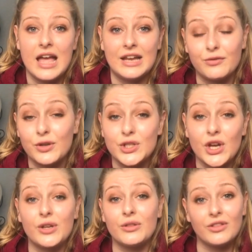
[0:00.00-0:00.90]
and if you
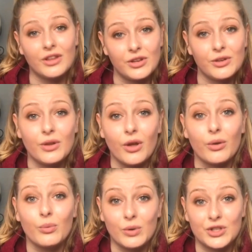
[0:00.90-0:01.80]
don't, then you
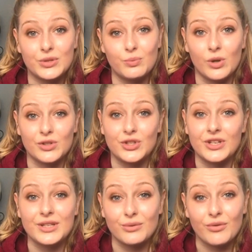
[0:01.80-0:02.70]
know which ones you
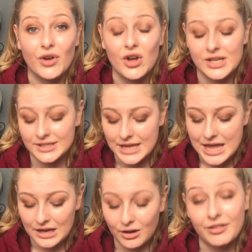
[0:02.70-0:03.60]
need to revise,
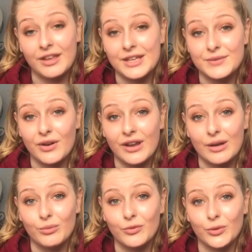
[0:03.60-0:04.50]
and I think it's very
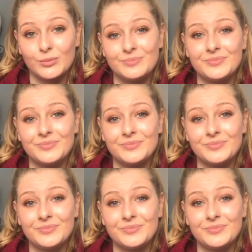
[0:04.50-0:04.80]
helpful.